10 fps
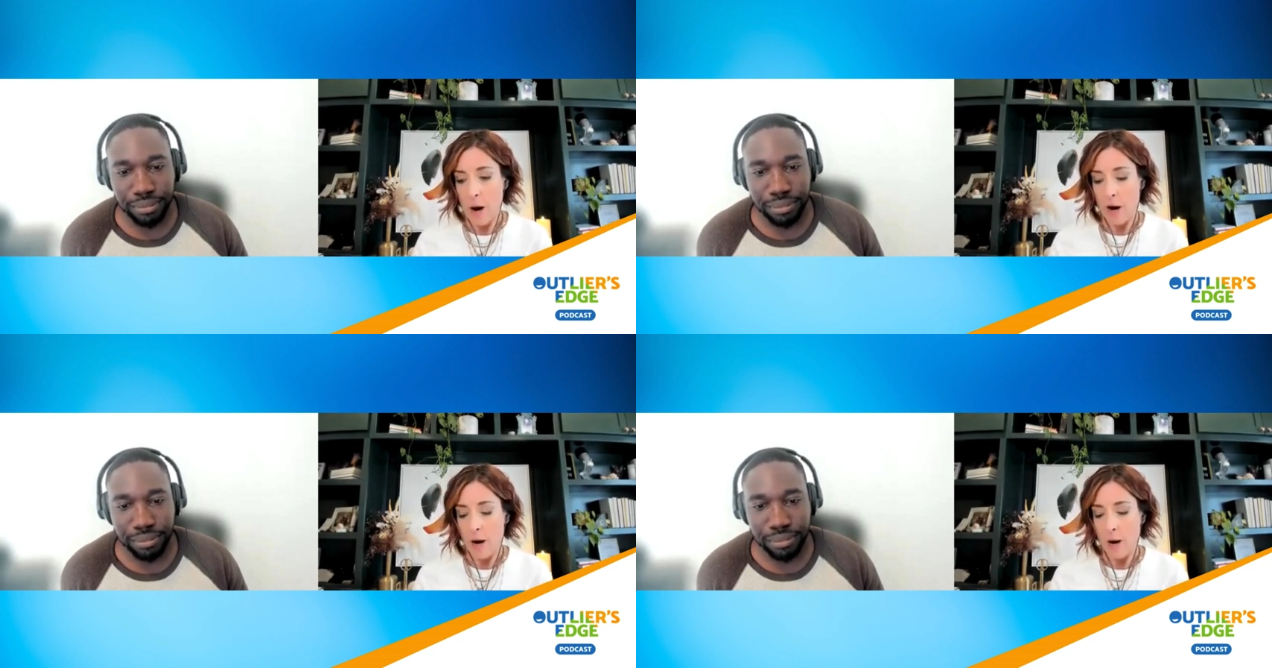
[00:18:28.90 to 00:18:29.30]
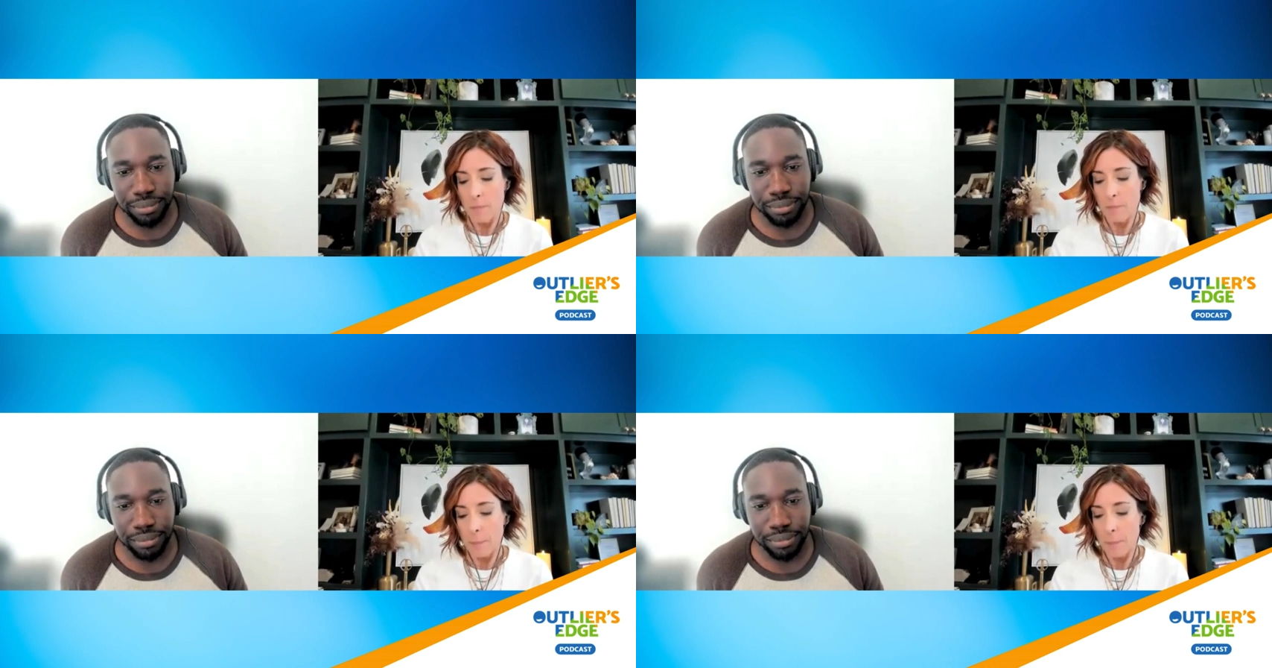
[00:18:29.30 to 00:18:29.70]

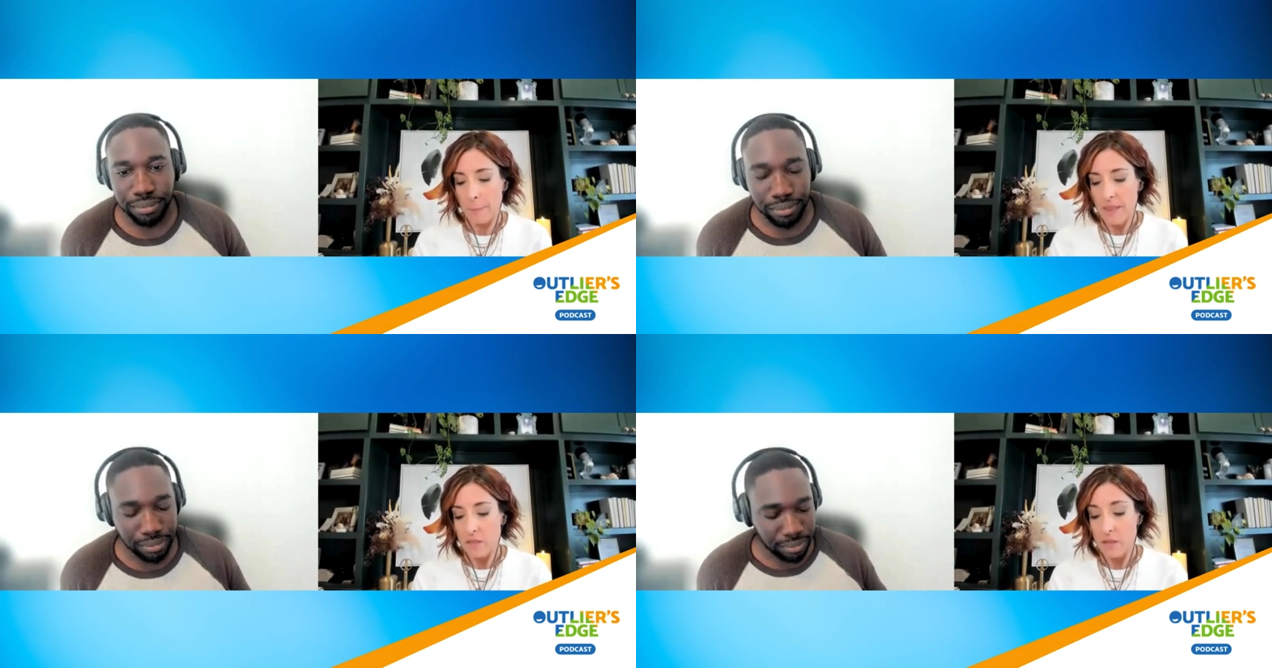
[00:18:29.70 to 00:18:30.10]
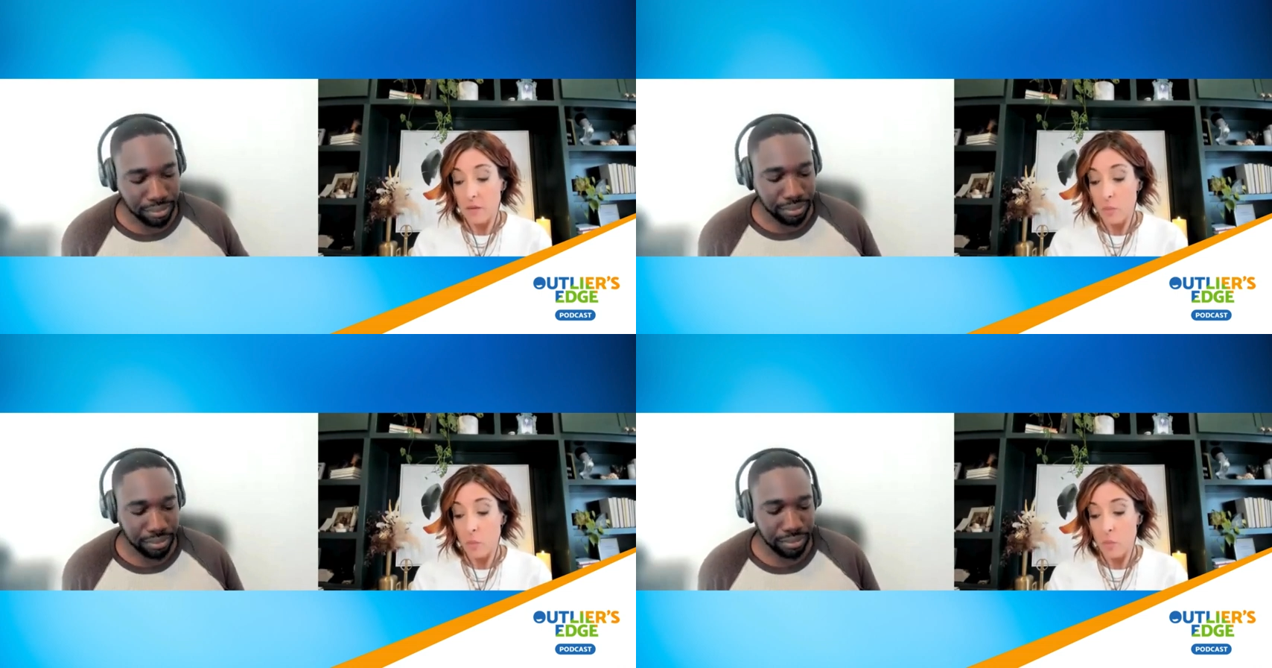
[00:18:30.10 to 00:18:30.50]
Speaker 1: um, the,
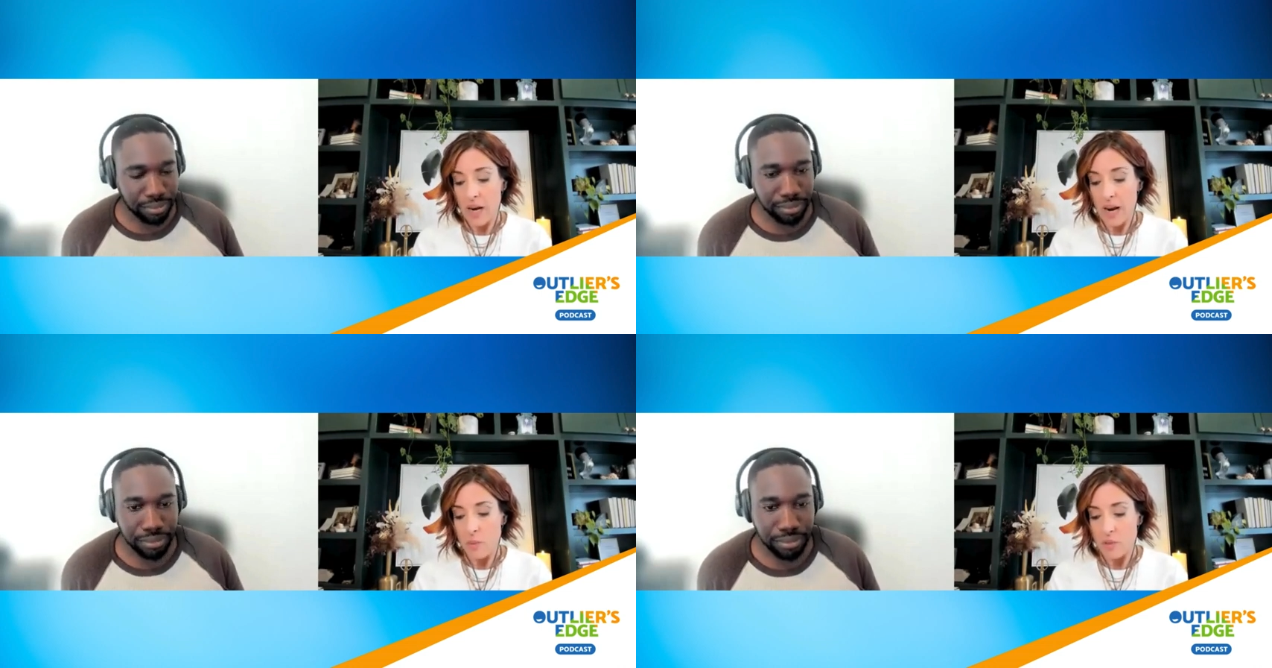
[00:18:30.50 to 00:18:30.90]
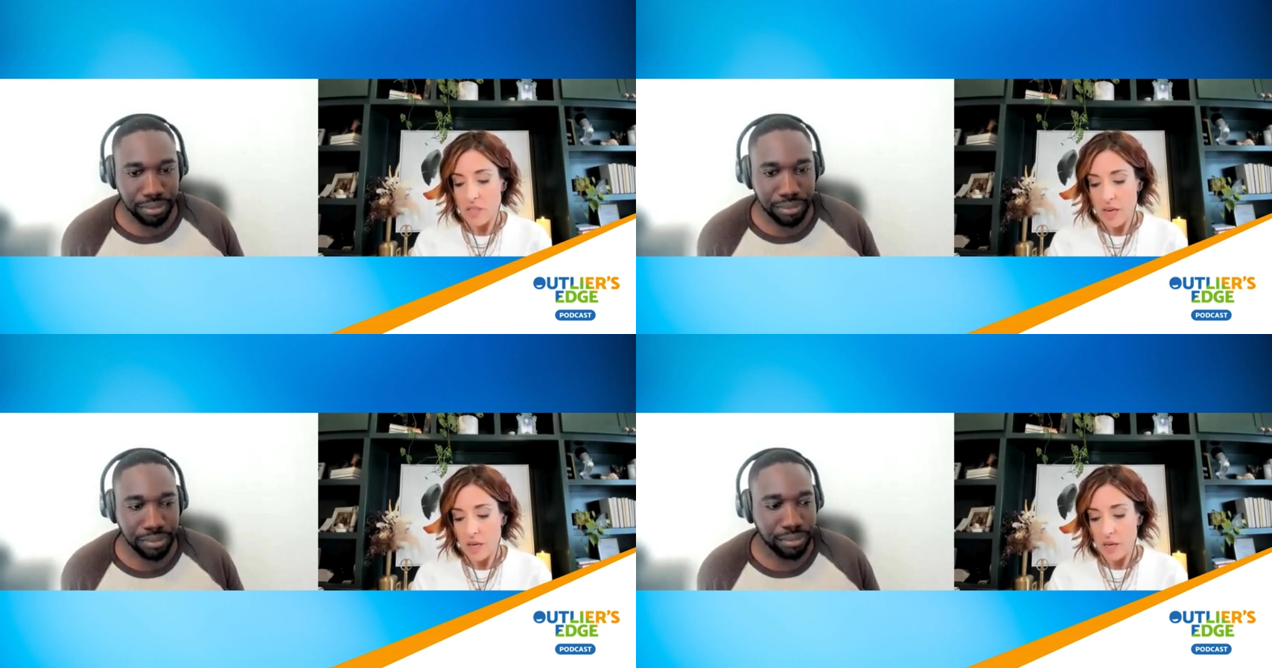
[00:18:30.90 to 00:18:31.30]
what i would
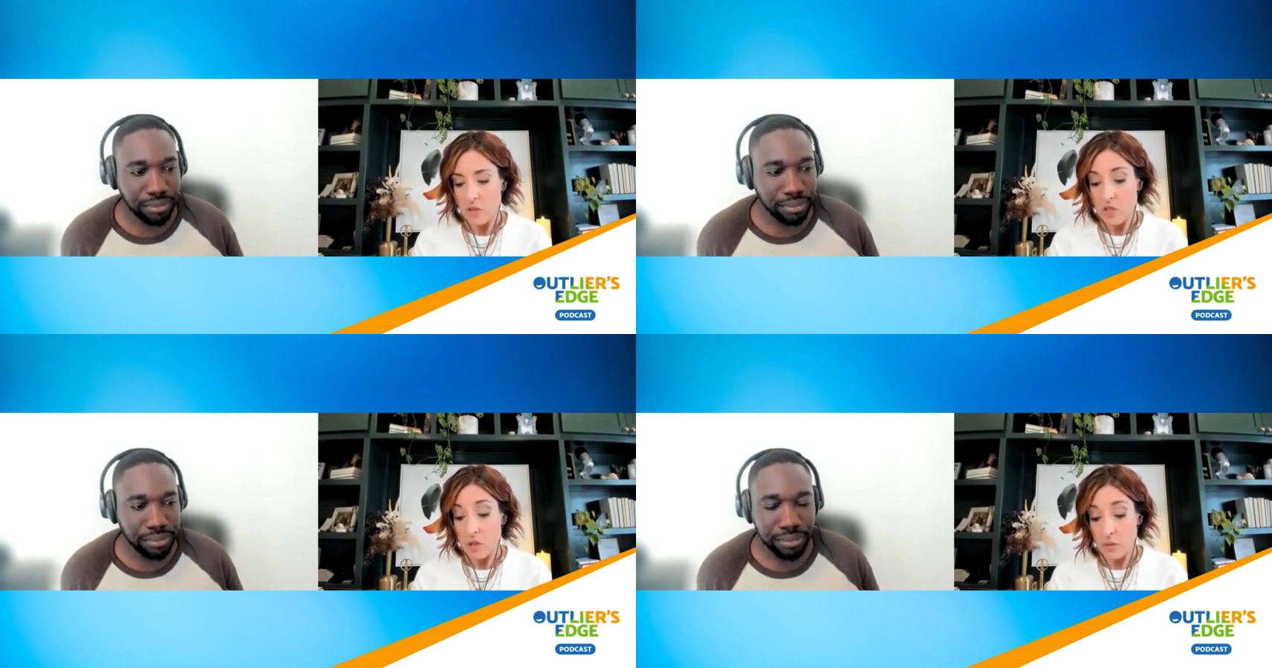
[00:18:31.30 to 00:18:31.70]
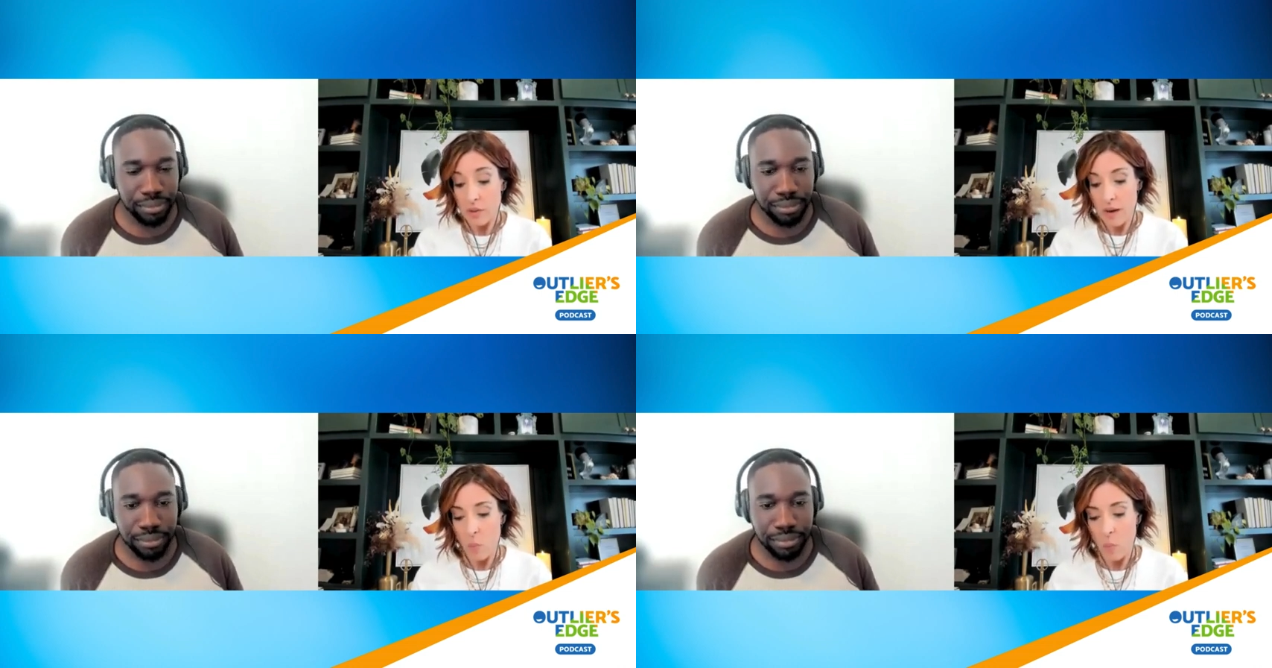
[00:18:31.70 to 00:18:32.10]
say to
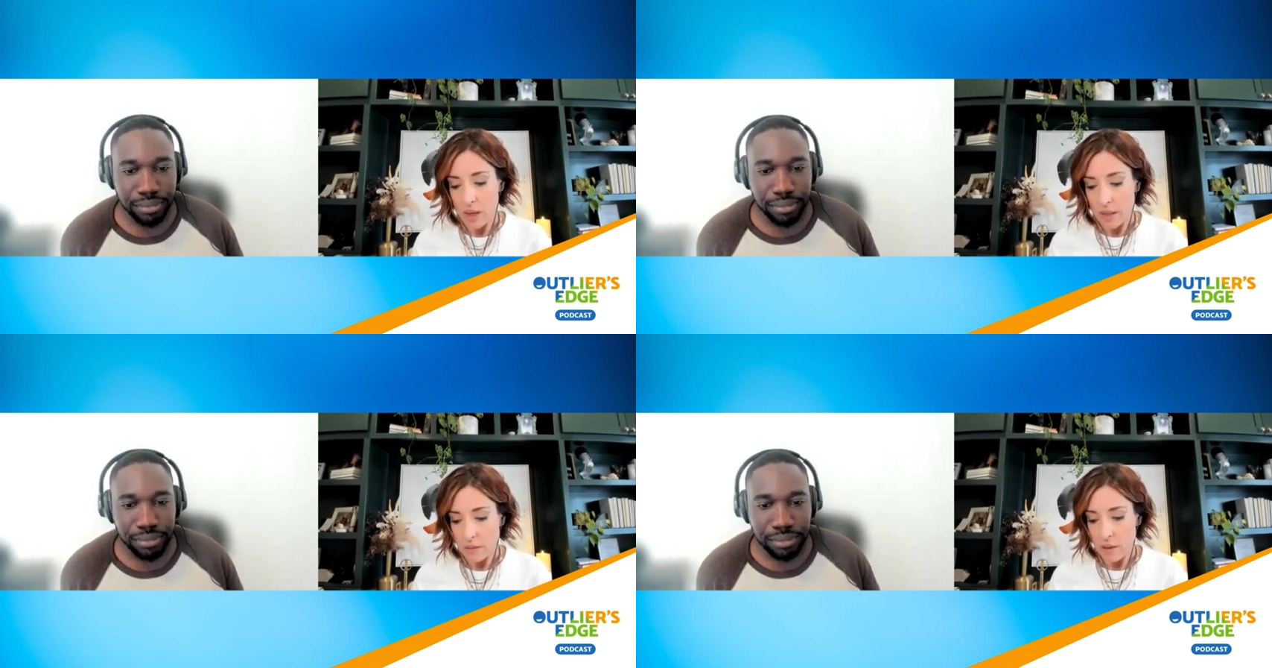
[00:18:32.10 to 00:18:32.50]
that one